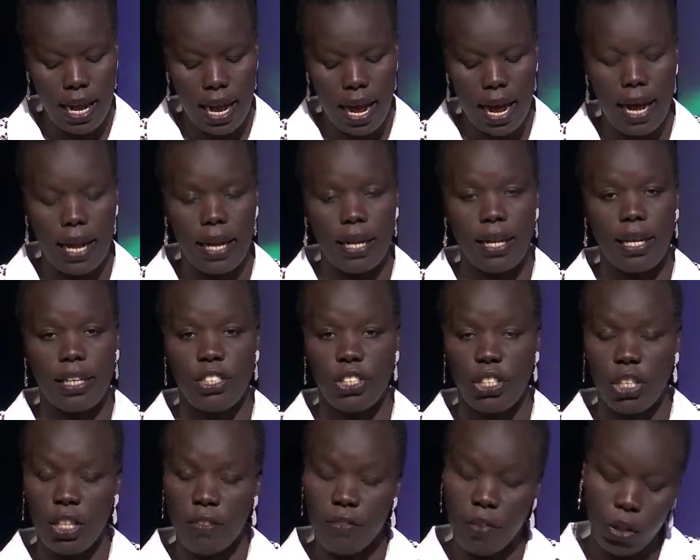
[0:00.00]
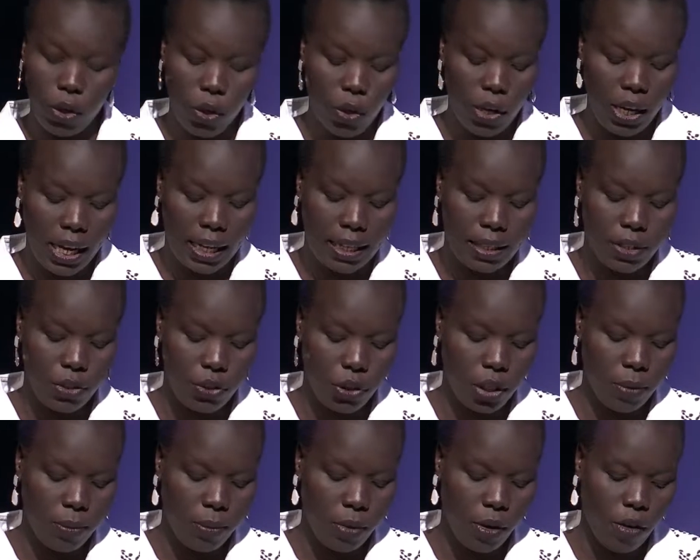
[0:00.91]
I achieved a long-held
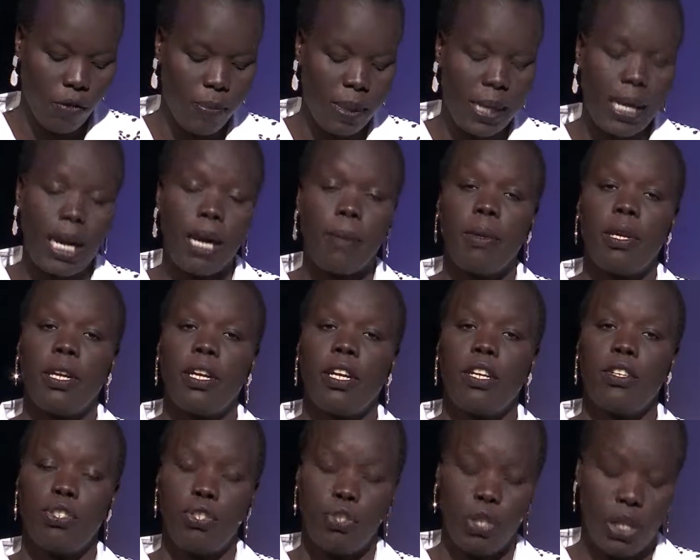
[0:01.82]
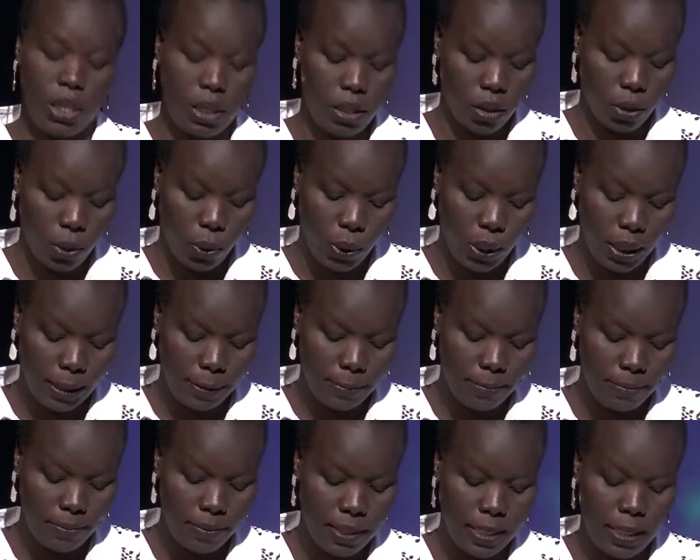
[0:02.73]
dream of becoming an Australian lawyer,
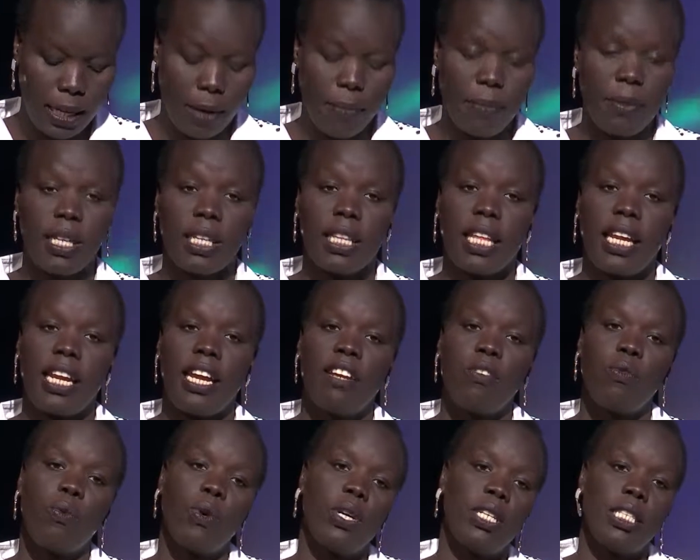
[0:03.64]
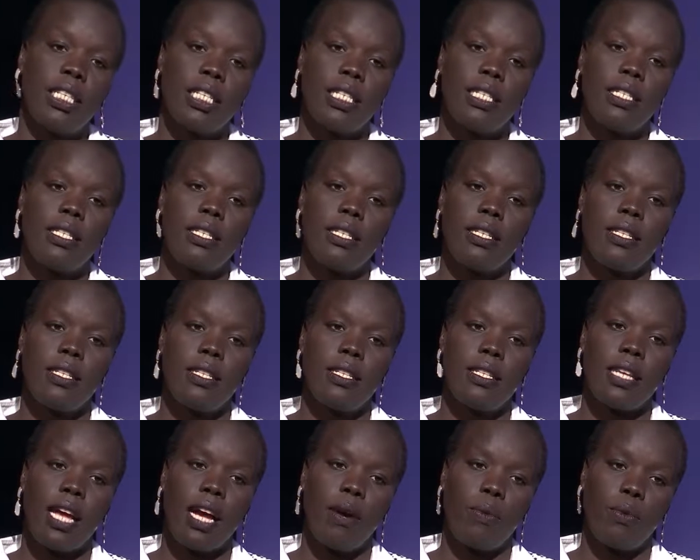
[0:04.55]
something that I'd wanted since
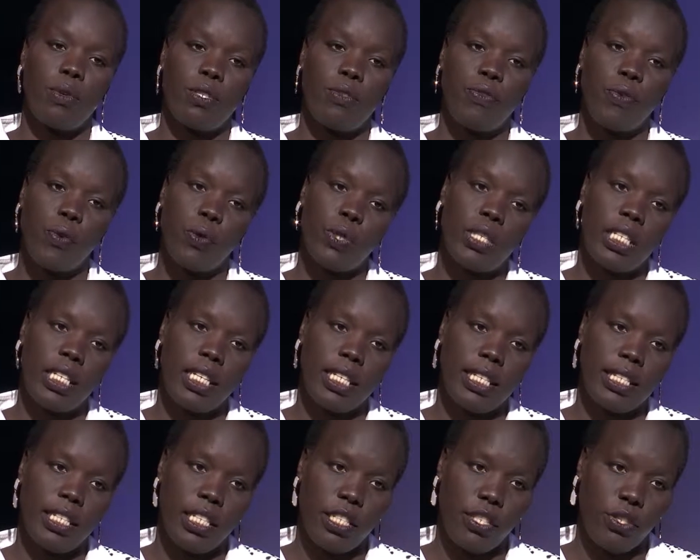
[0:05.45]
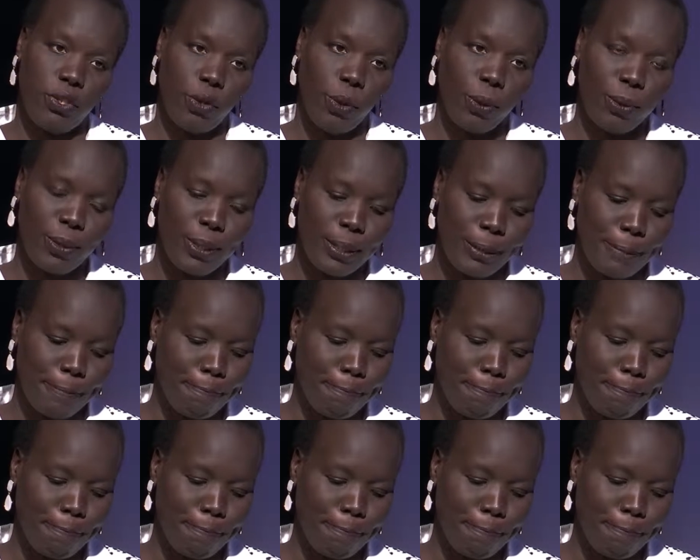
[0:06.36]
I was 14 years old.